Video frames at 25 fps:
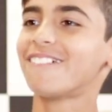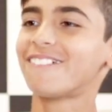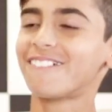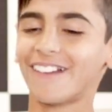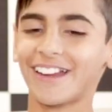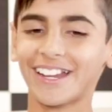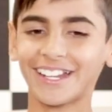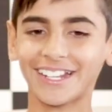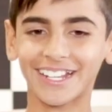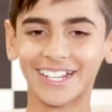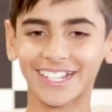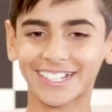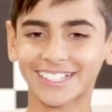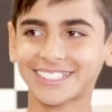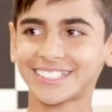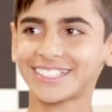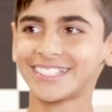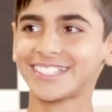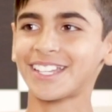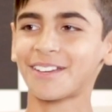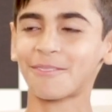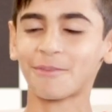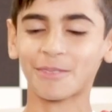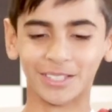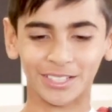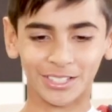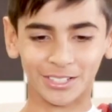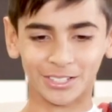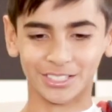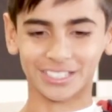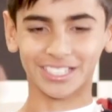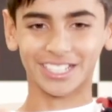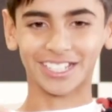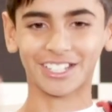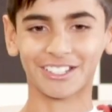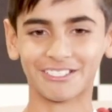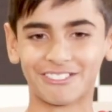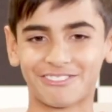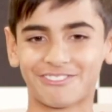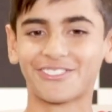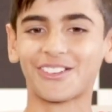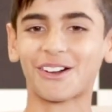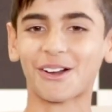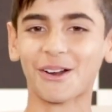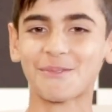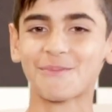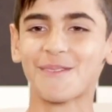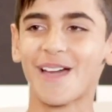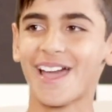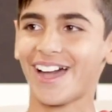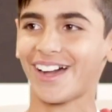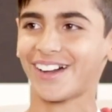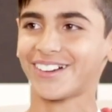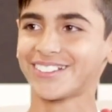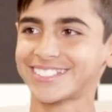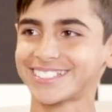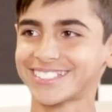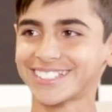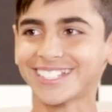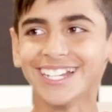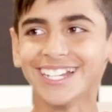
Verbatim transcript: right next to them and there's like a farmhouse